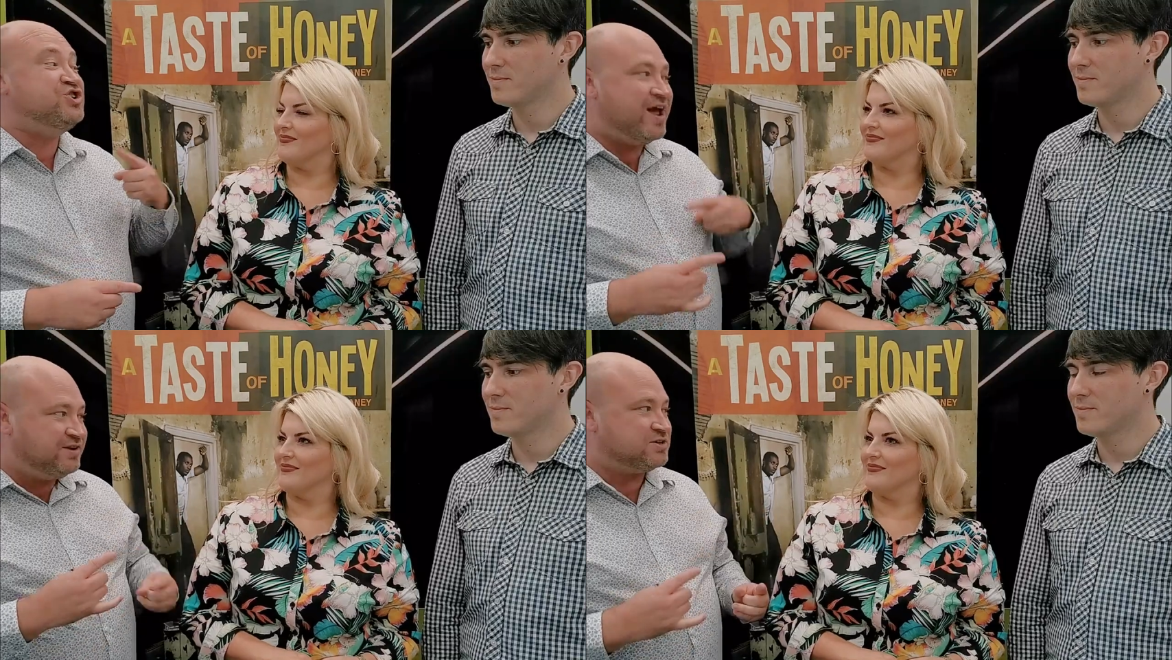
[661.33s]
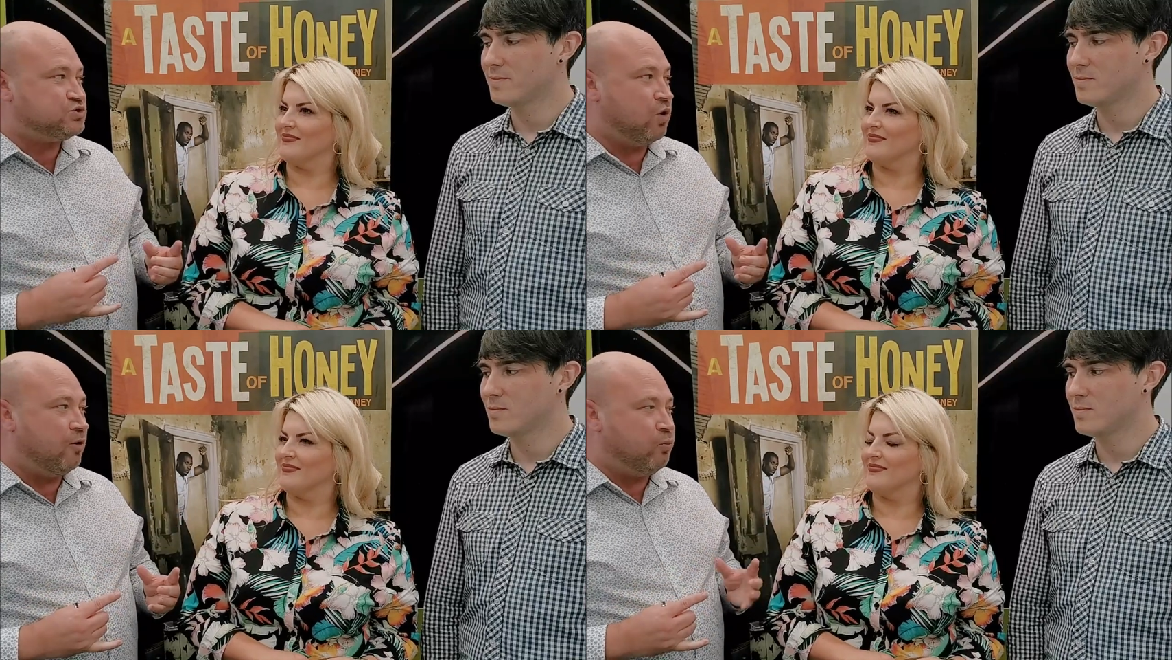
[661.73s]
Speaker 1: gender
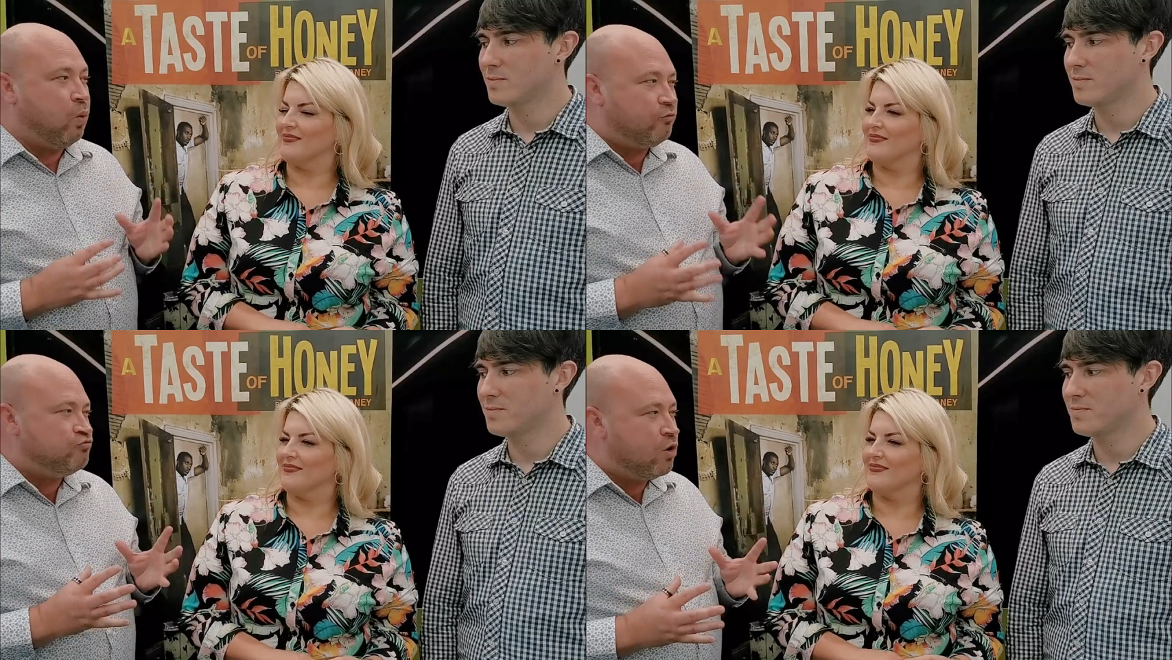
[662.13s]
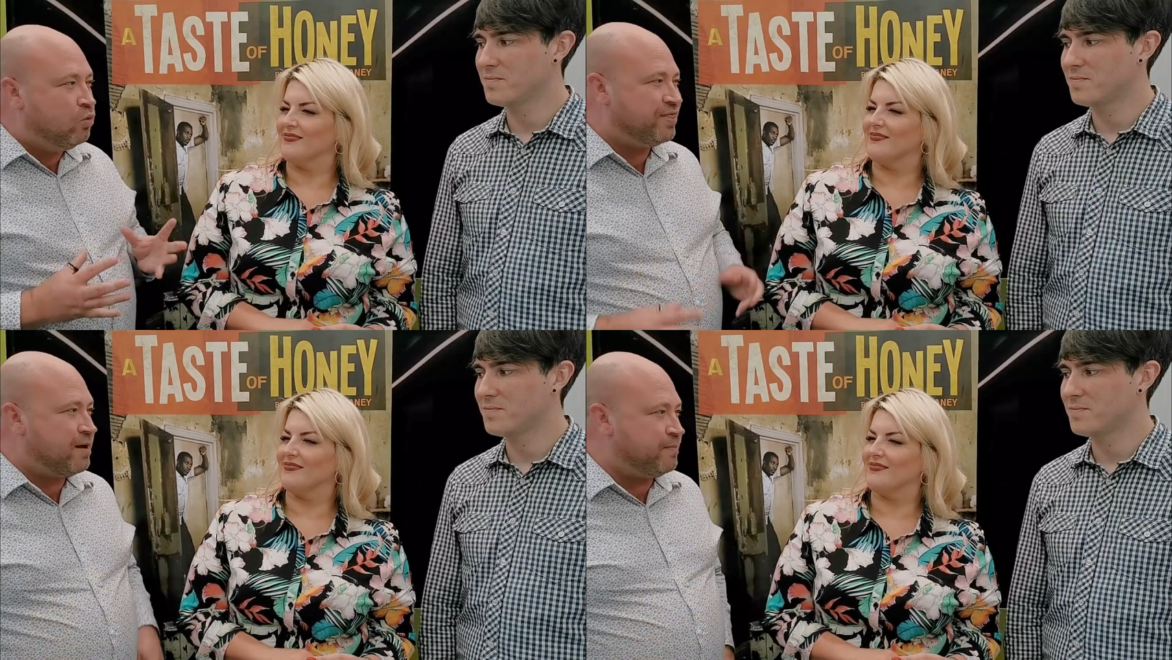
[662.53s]
swap, what role
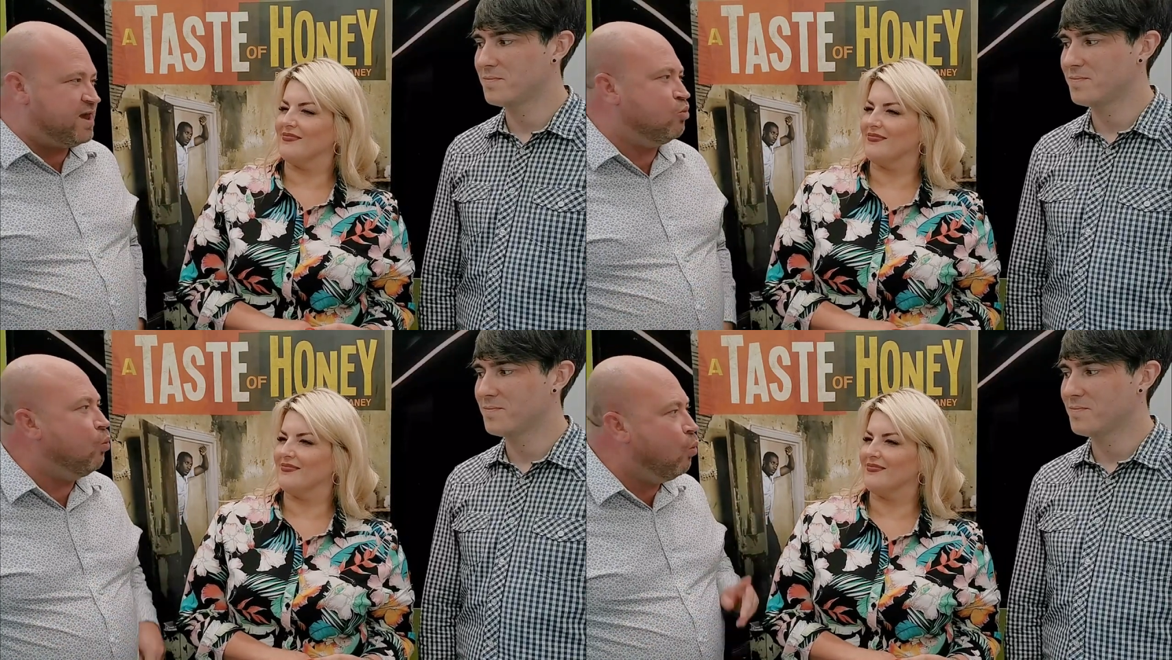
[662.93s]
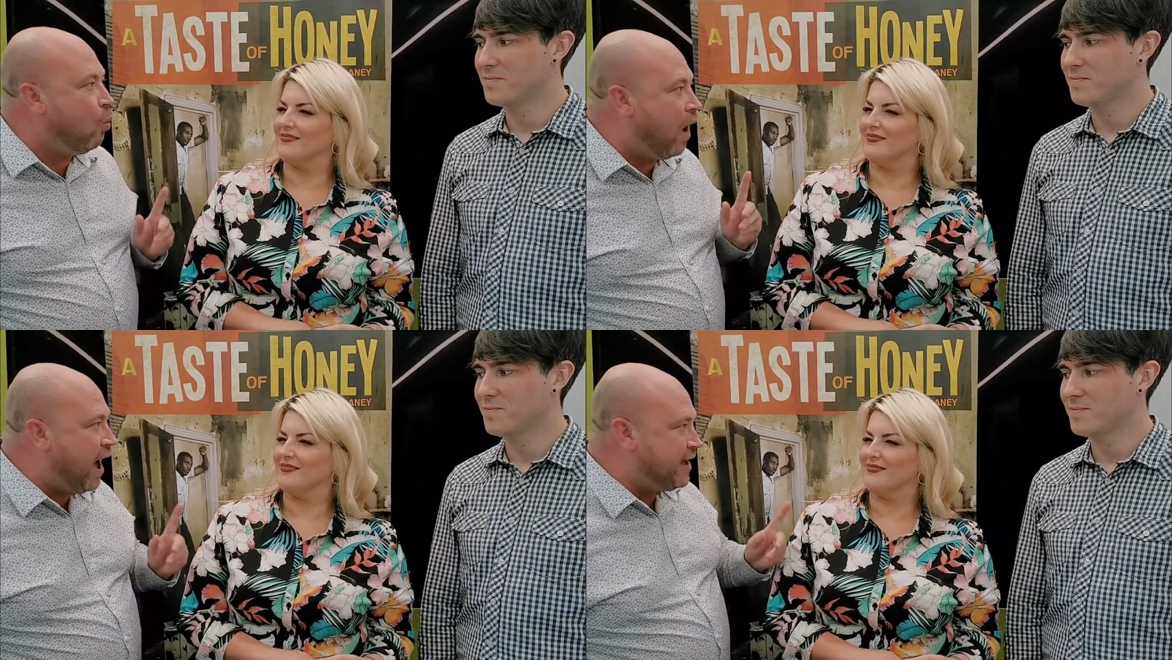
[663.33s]
would that be and
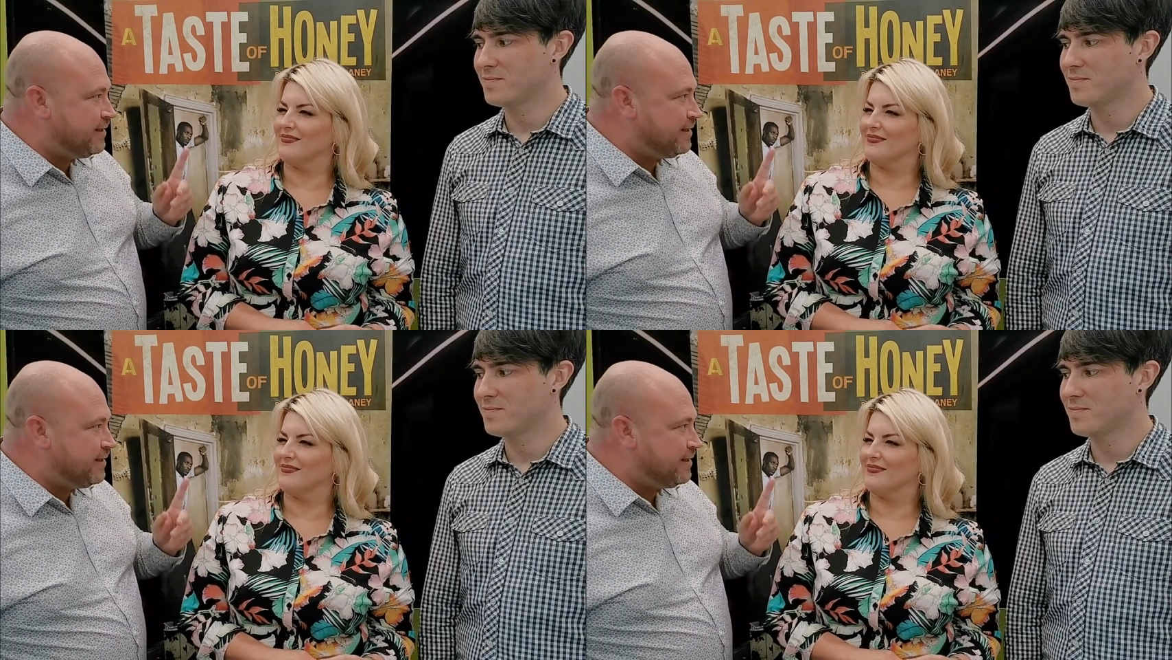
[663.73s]
why?